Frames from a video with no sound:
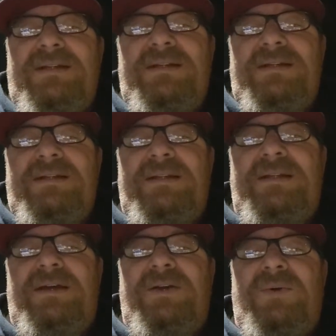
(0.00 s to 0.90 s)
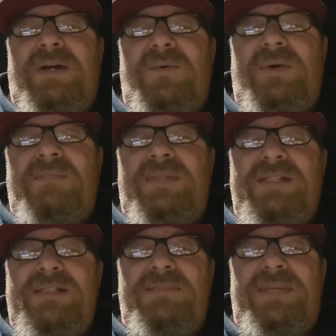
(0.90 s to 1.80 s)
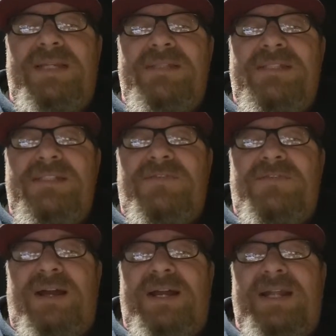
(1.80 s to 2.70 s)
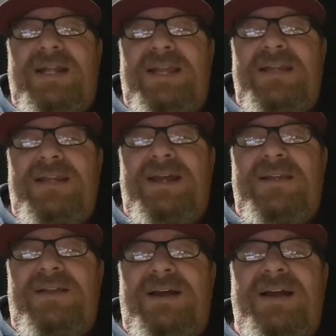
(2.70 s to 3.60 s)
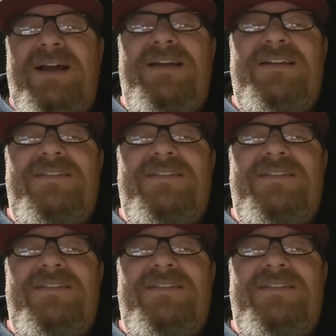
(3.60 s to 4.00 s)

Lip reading: You know what Melissa means? It's Friday late night live.